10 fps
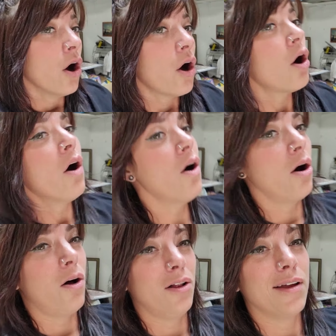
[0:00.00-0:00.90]

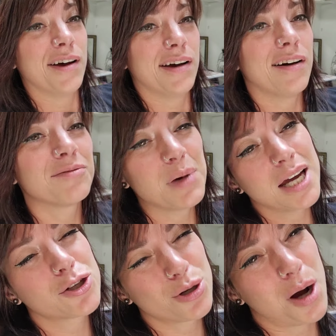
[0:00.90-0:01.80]
all of my
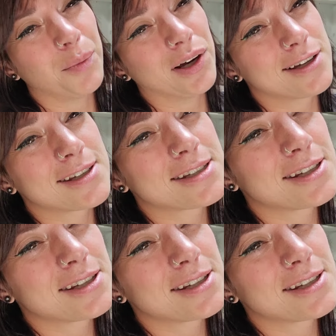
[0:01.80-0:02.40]
traumas